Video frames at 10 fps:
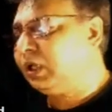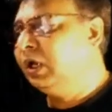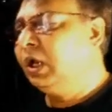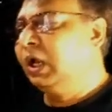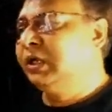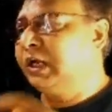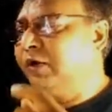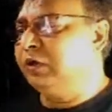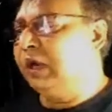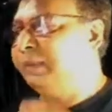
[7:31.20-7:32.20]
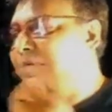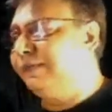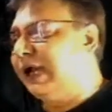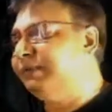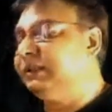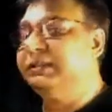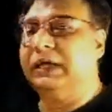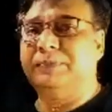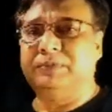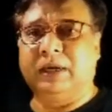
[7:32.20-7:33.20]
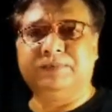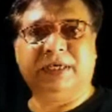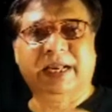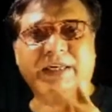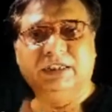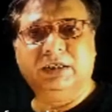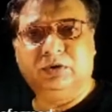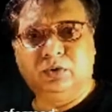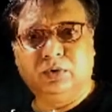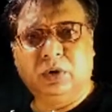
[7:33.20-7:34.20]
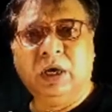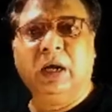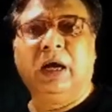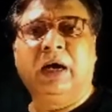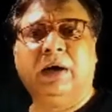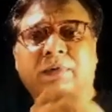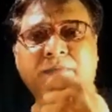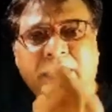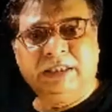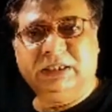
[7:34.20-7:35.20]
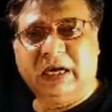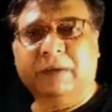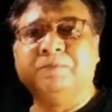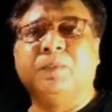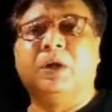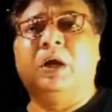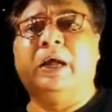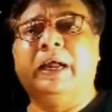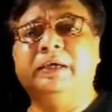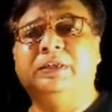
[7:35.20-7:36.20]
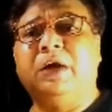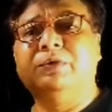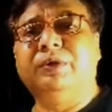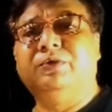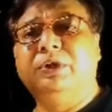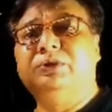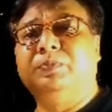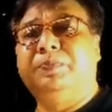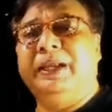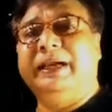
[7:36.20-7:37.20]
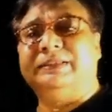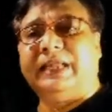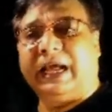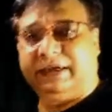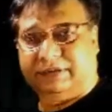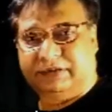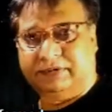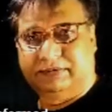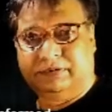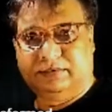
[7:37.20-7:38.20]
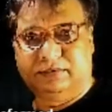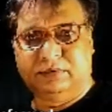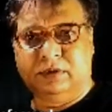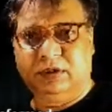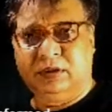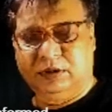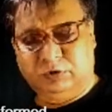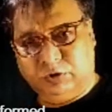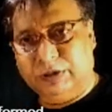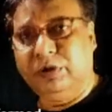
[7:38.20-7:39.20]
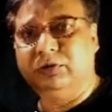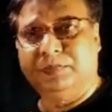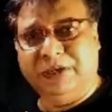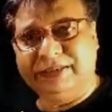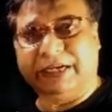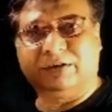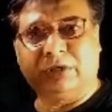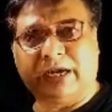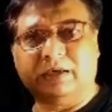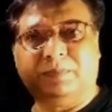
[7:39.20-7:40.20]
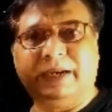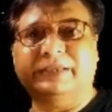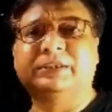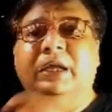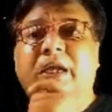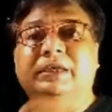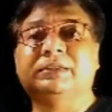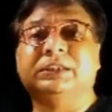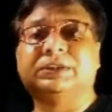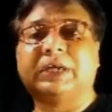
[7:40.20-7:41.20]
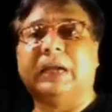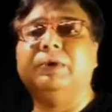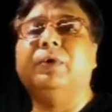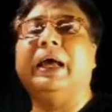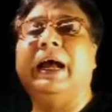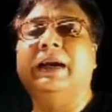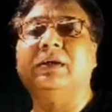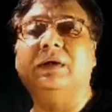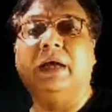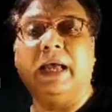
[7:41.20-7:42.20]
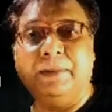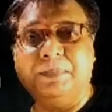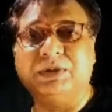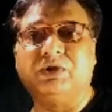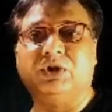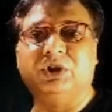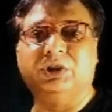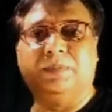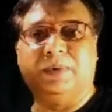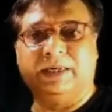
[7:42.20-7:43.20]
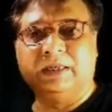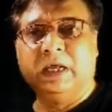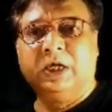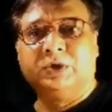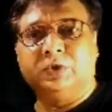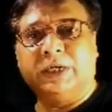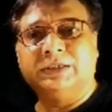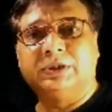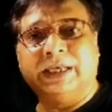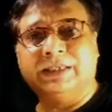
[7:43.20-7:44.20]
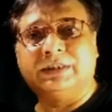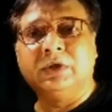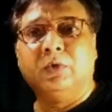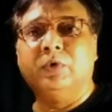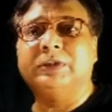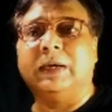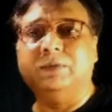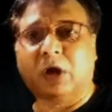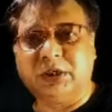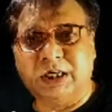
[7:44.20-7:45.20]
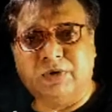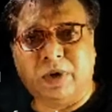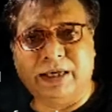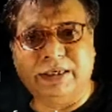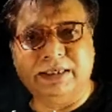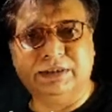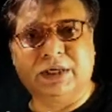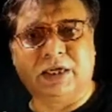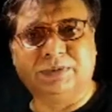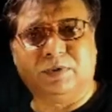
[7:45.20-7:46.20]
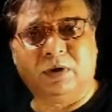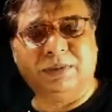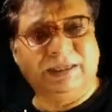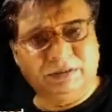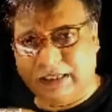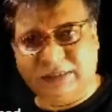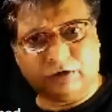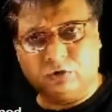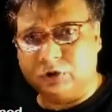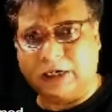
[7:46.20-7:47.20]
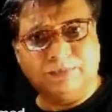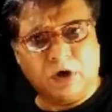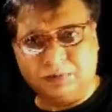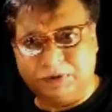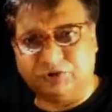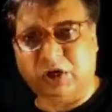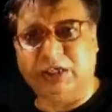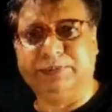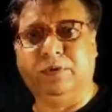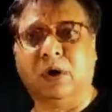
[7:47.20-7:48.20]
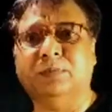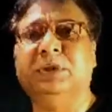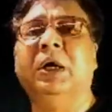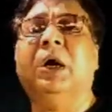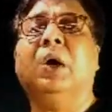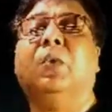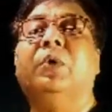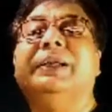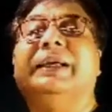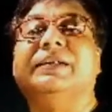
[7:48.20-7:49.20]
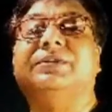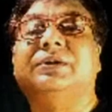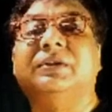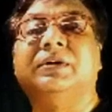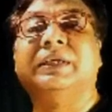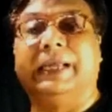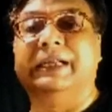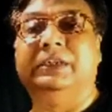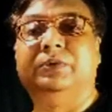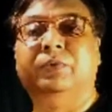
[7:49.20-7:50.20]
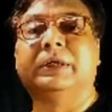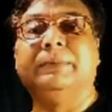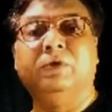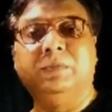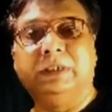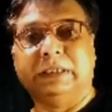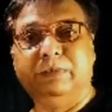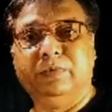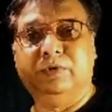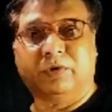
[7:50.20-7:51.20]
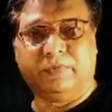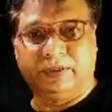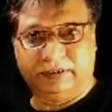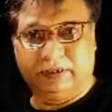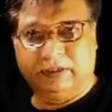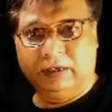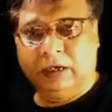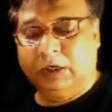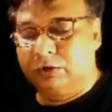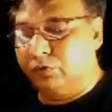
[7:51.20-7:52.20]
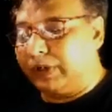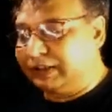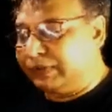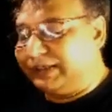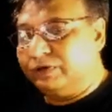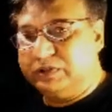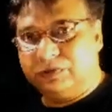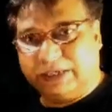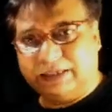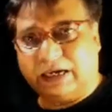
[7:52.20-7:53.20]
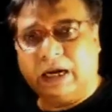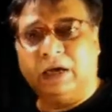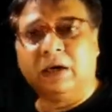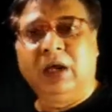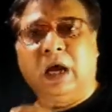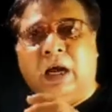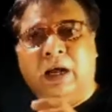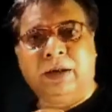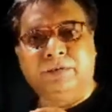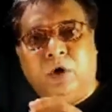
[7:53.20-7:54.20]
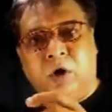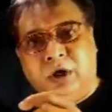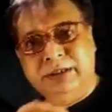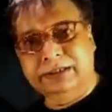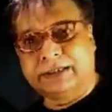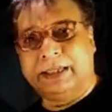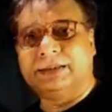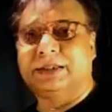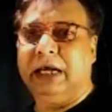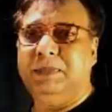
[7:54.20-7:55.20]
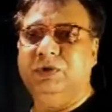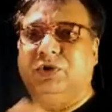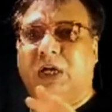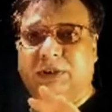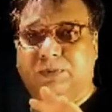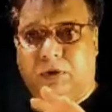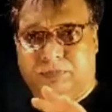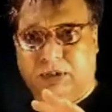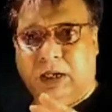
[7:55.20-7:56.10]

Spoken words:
Now you have revived it after adding into media, and now you are going to plate that. You are going to plate that on agar plates. In this time, you will add ampicillin in the plate. So that cells which have not acquired any transformed, that those have not been transformed, will get killed, will be removed over here. So what you are going to get are all the cells, they have been transformed.